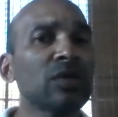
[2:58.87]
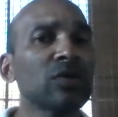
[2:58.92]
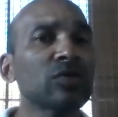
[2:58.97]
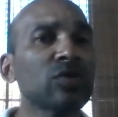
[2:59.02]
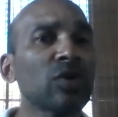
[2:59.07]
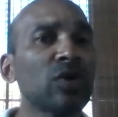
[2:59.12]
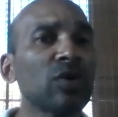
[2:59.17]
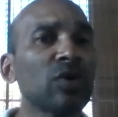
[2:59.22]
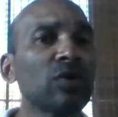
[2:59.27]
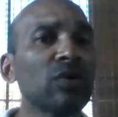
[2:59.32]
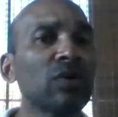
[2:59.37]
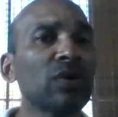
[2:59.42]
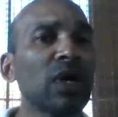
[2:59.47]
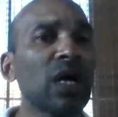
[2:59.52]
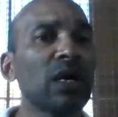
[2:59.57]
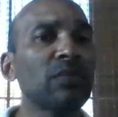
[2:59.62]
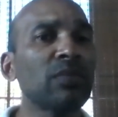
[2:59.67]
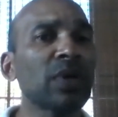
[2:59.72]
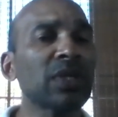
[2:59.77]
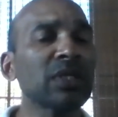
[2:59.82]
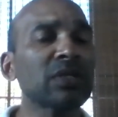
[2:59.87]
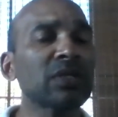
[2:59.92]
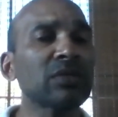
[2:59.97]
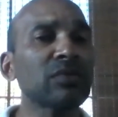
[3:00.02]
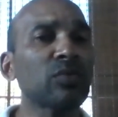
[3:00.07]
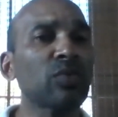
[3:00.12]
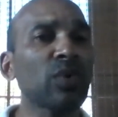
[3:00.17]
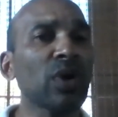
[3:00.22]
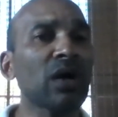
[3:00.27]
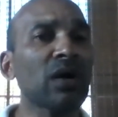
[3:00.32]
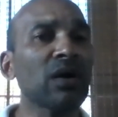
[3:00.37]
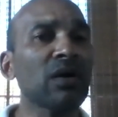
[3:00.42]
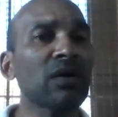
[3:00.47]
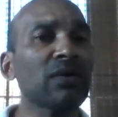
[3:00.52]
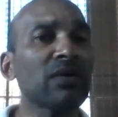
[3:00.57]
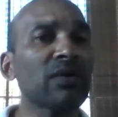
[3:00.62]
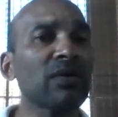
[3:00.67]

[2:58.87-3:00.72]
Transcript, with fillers: So that is, we are